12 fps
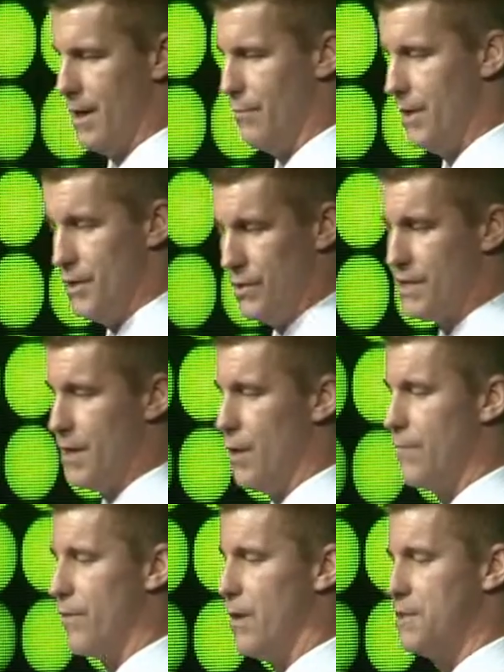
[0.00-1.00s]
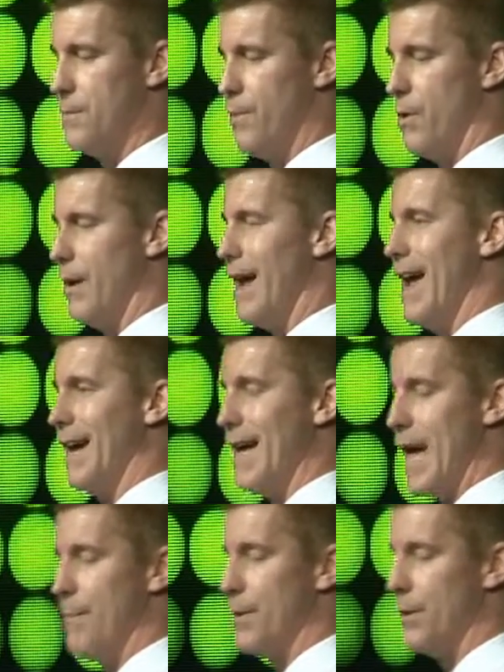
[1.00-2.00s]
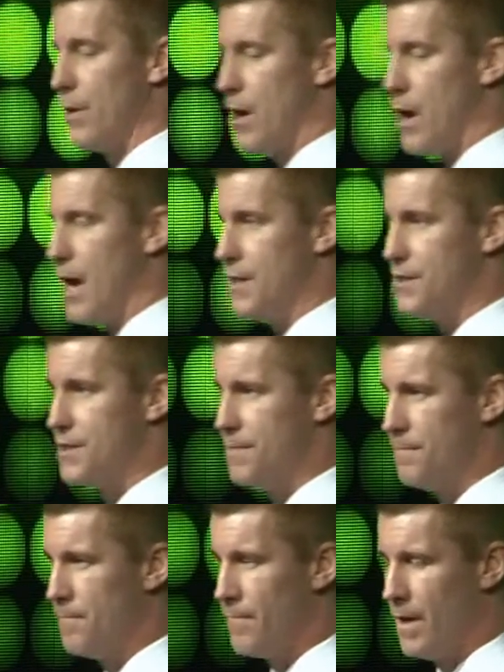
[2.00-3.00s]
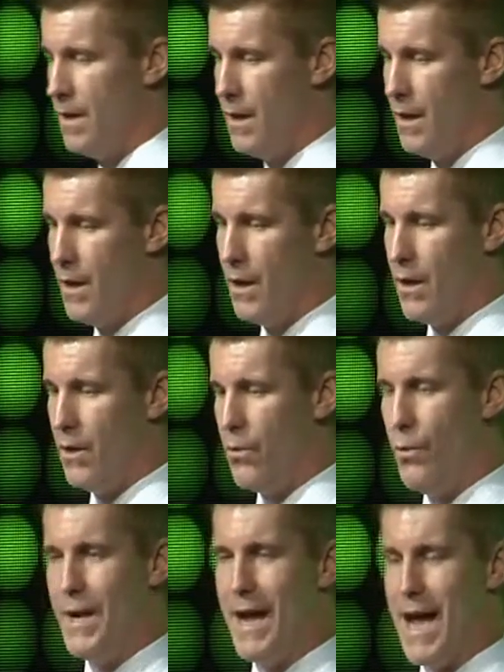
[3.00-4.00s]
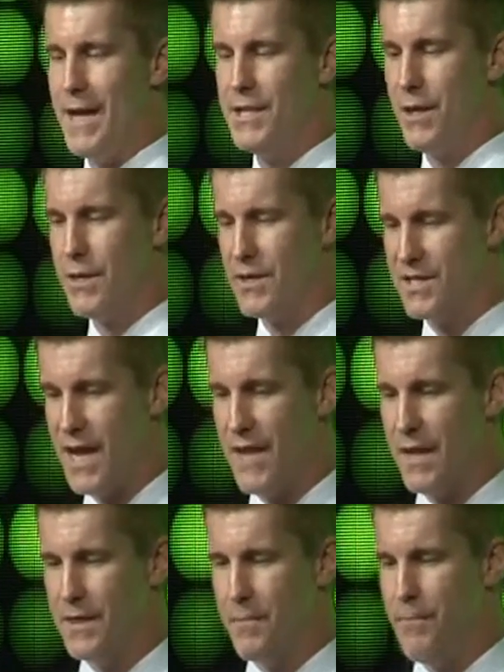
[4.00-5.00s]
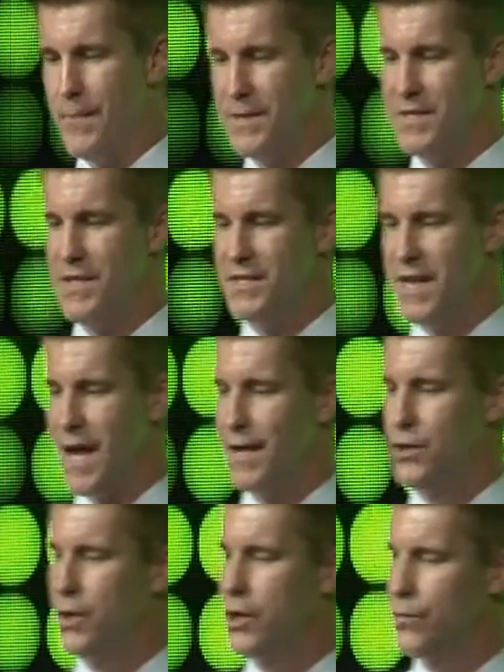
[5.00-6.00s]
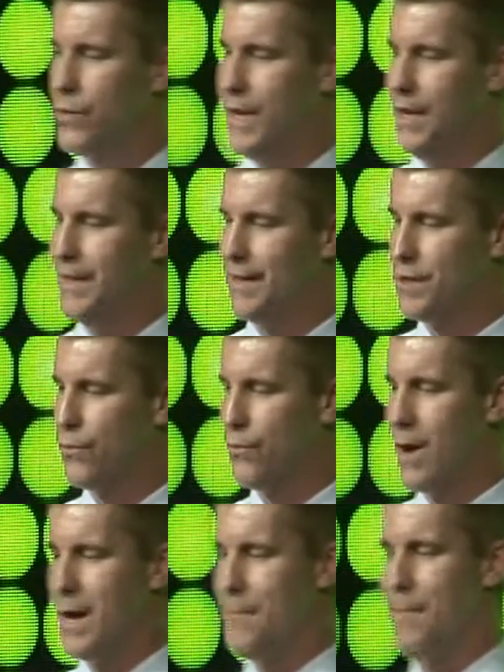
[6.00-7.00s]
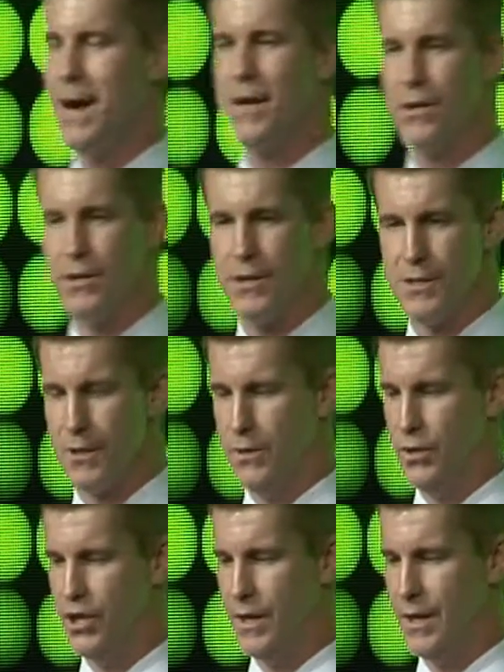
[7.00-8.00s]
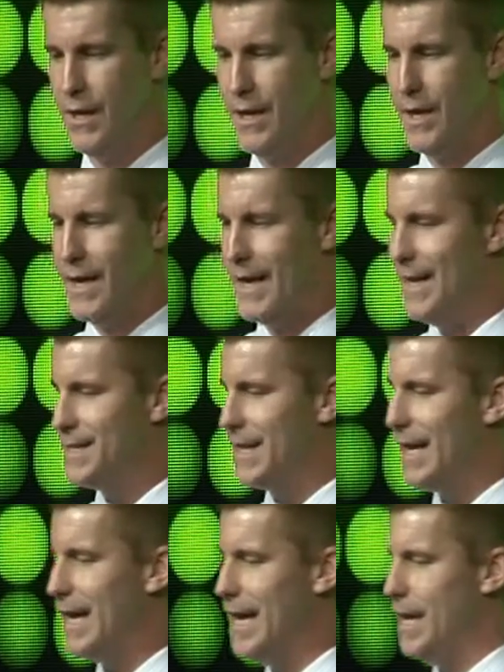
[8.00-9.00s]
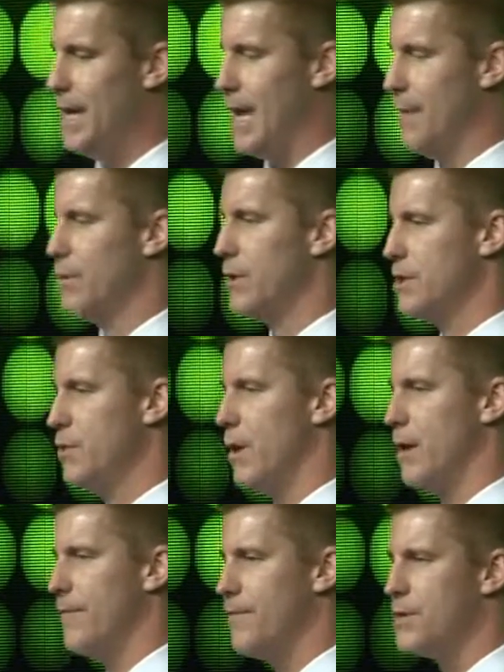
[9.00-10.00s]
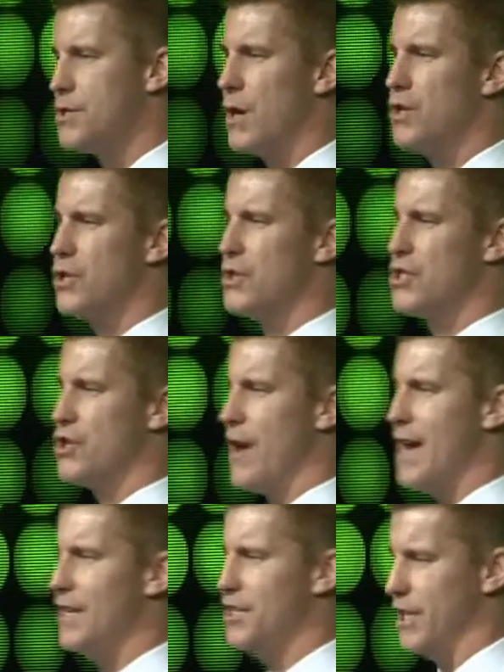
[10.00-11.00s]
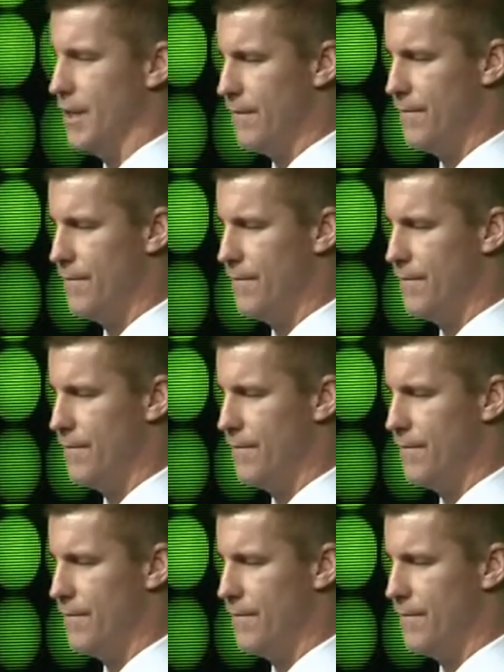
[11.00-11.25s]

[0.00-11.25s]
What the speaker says: reducing overall support and capital costs. we had to understand that the business had to agree that the right monitoring solution is a key enabler to our infrastructure strategy.